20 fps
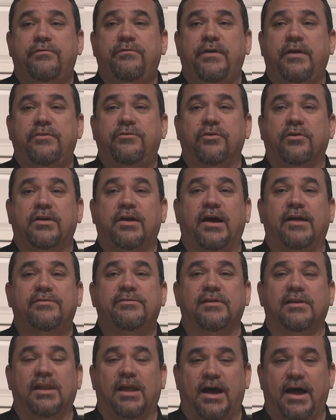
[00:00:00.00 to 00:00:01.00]
feature
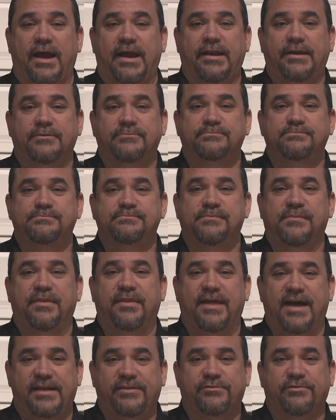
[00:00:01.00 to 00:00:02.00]
cuts a line.
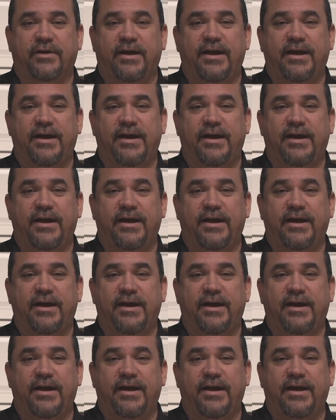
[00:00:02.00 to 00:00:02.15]
That's